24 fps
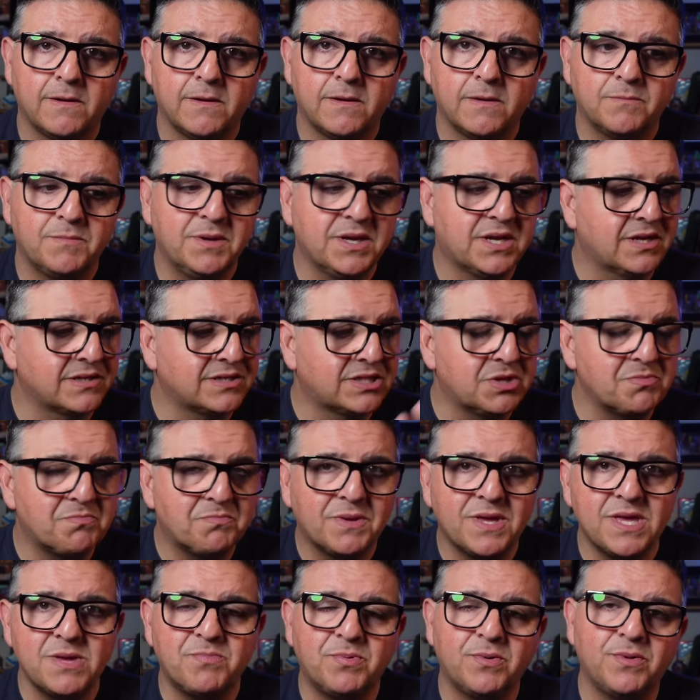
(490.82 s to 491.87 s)
Because the
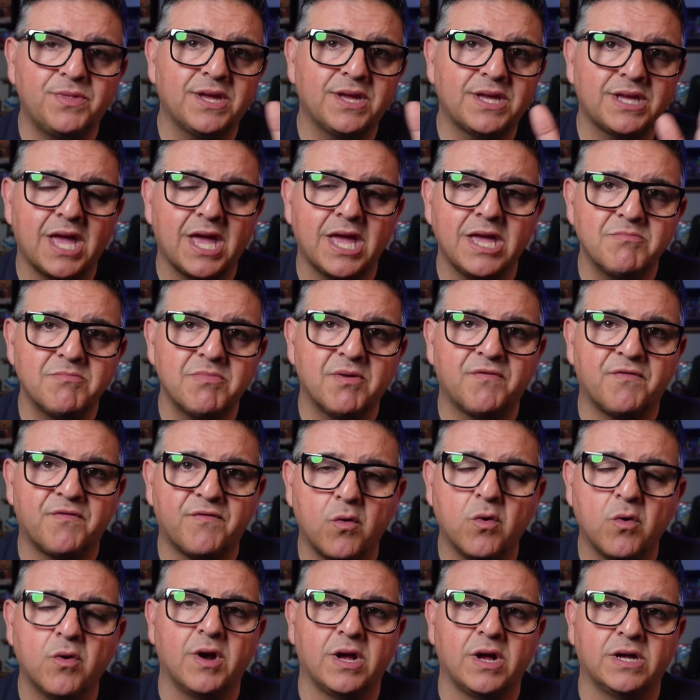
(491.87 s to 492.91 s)
people that came
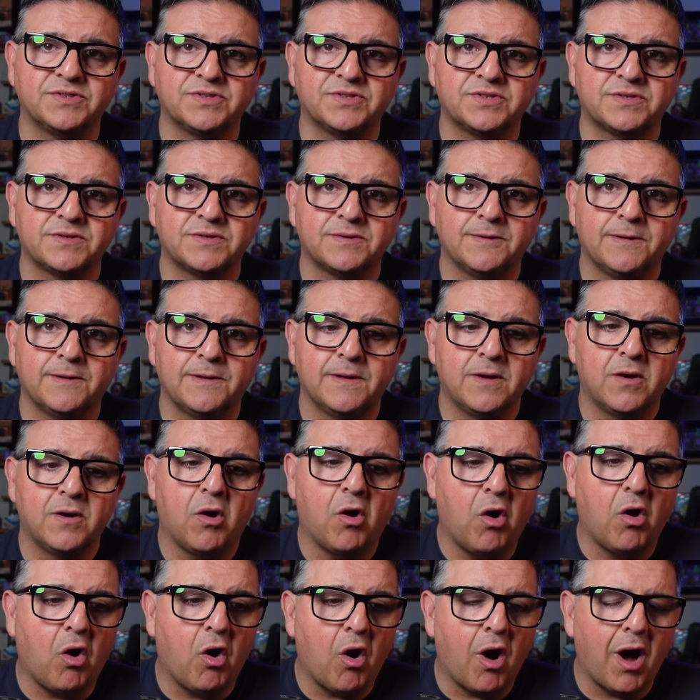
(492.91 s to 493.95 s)
before us,
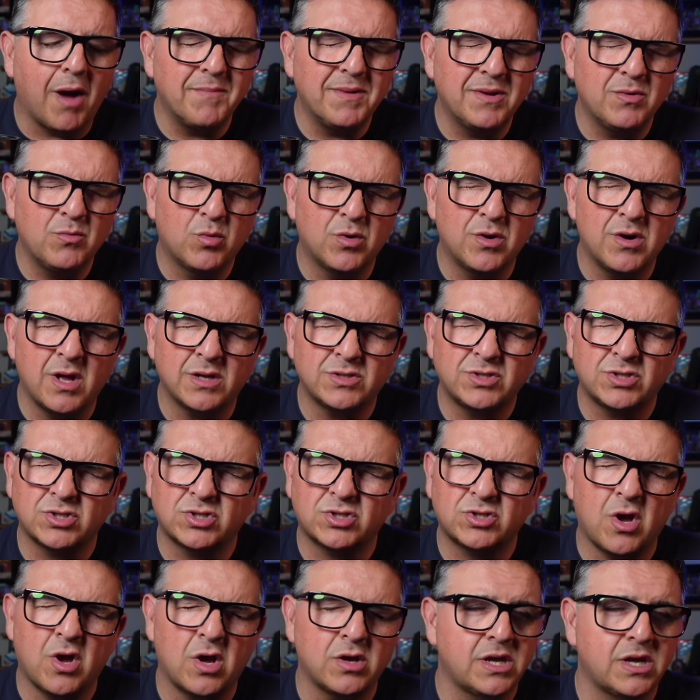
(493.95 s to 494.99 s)
I mean, we're not just
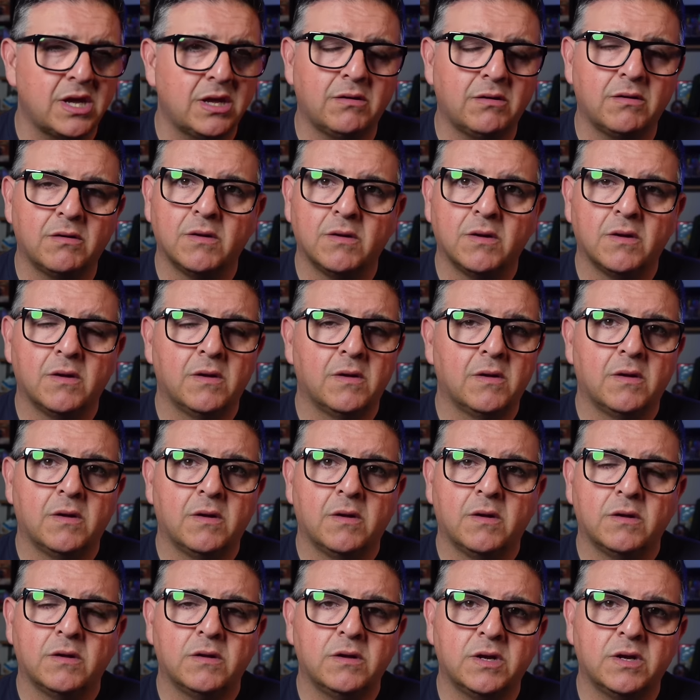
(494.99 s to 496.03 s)
talking,
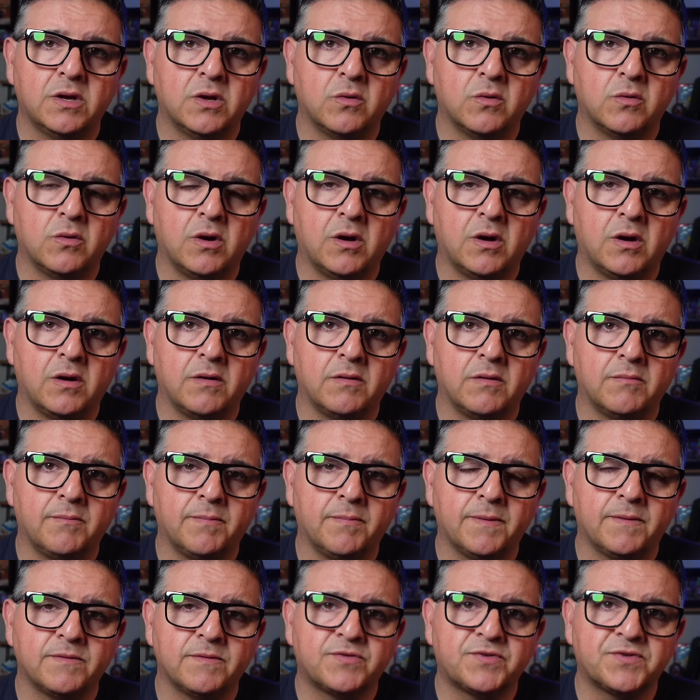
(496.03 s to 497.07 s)
you know,
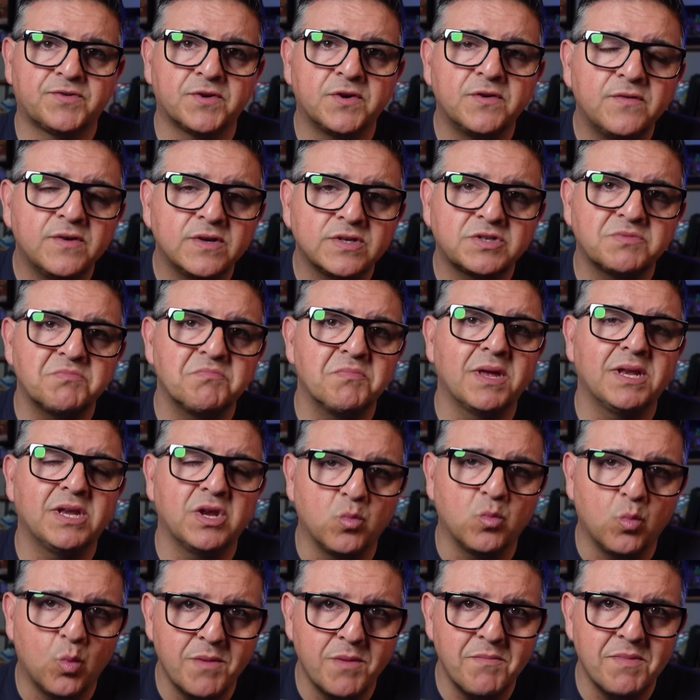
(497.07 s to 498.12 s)
servicemen
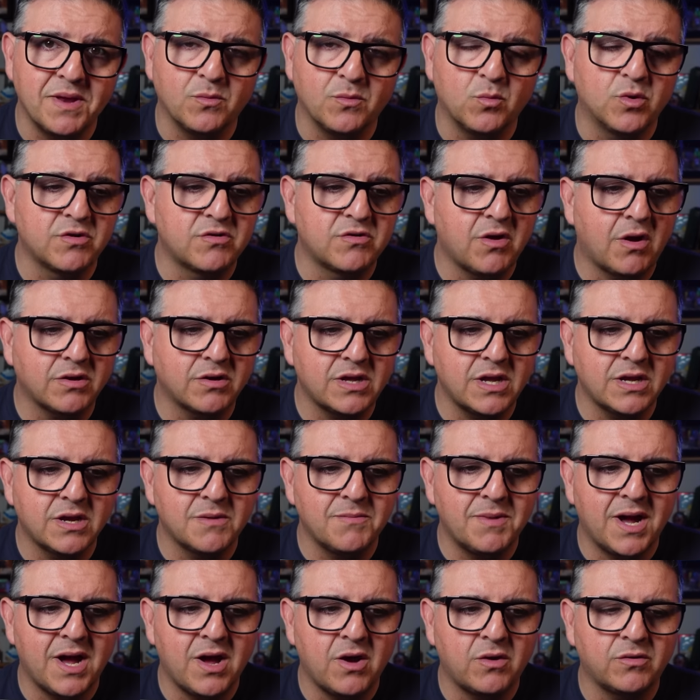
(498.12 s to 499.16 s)
and women. We're talking
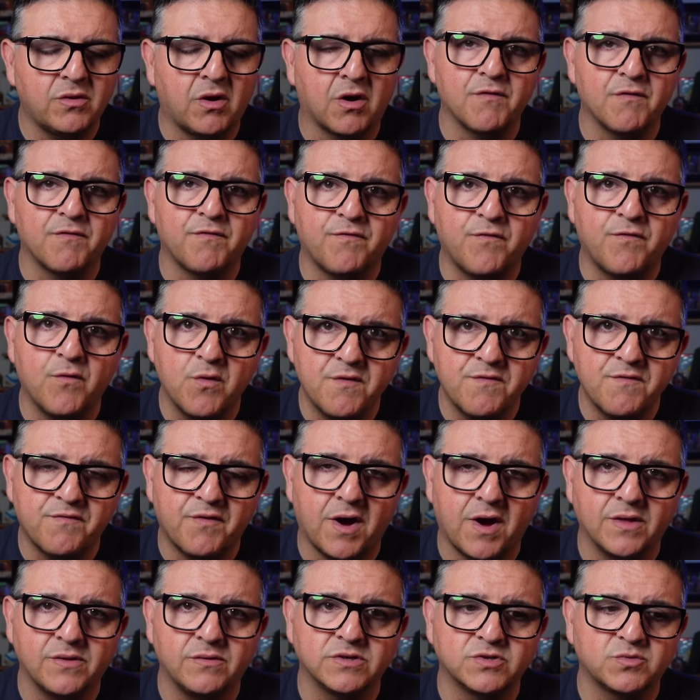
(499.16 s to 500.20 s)
about our
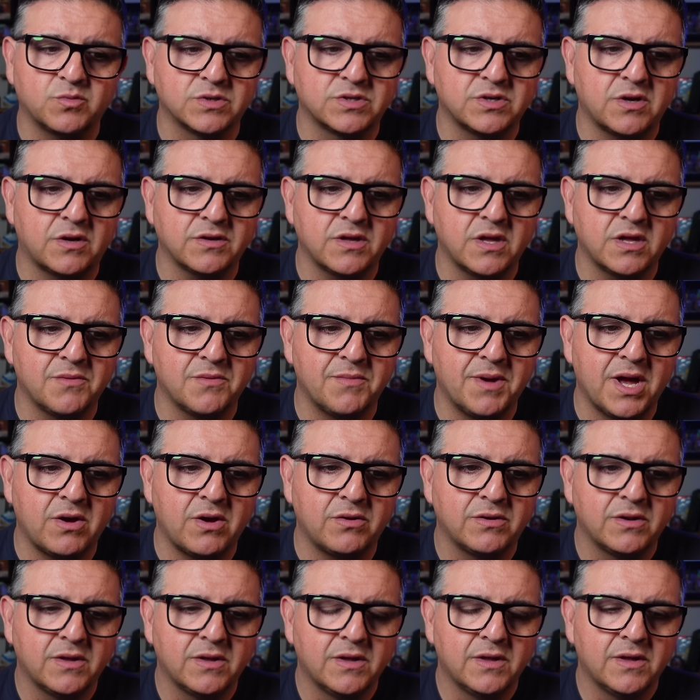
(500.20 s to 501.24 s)
forefathers. We're talking
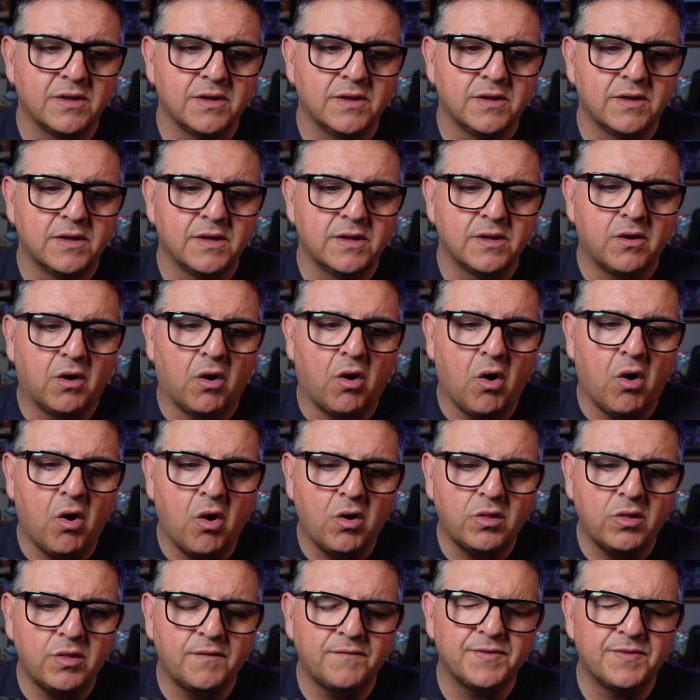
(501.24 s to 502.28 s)
about
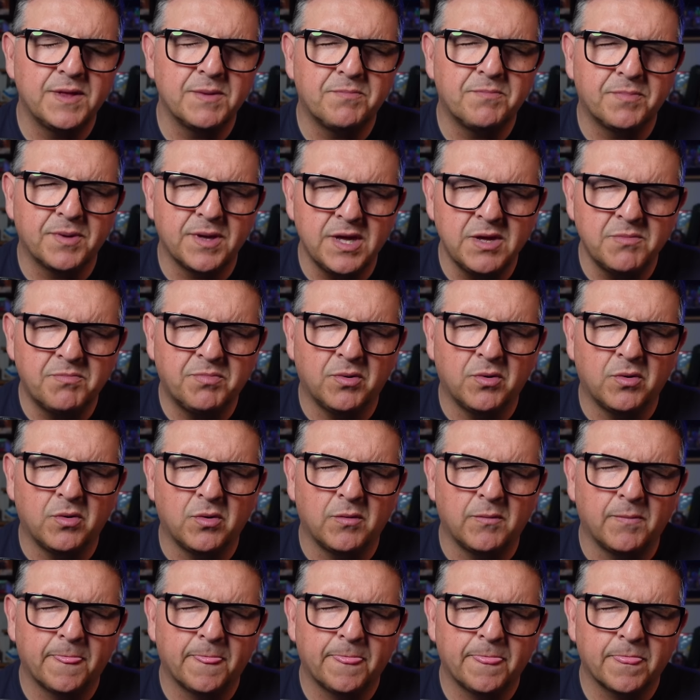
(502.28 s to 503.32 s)
all of the
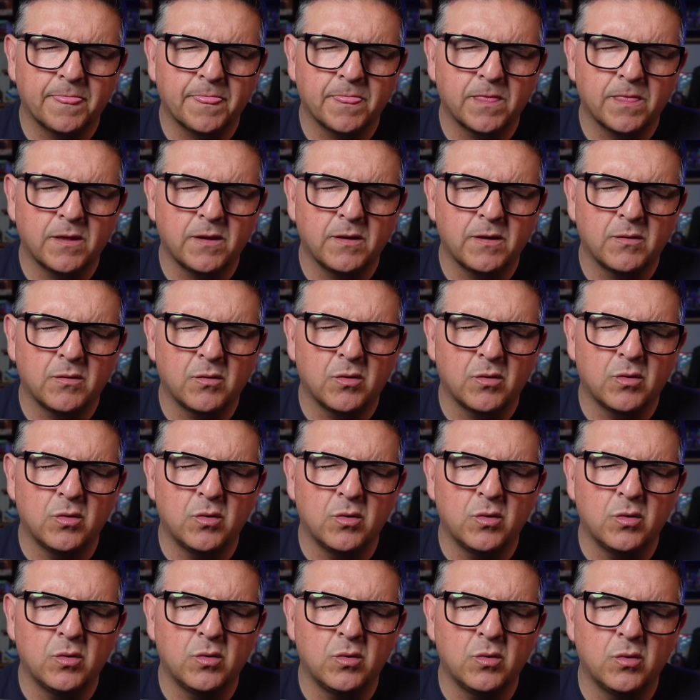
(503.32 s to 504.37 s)
people
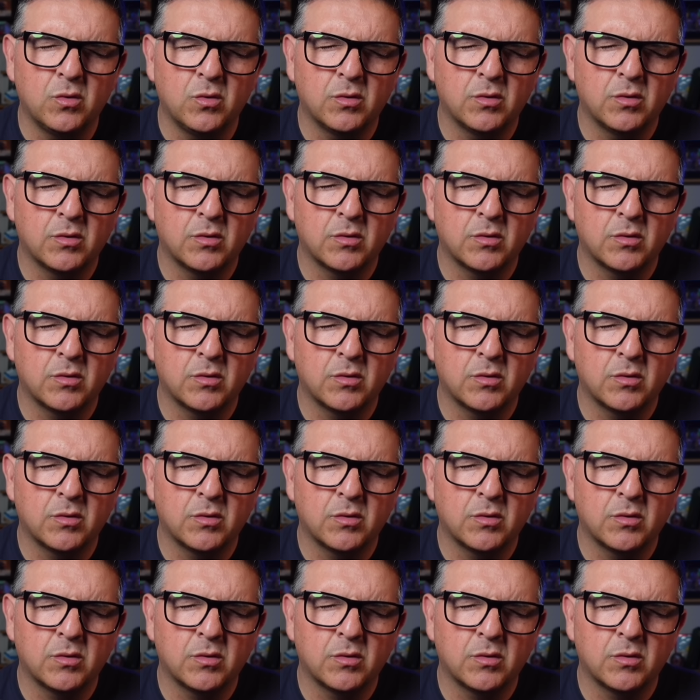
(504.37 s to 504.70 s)
who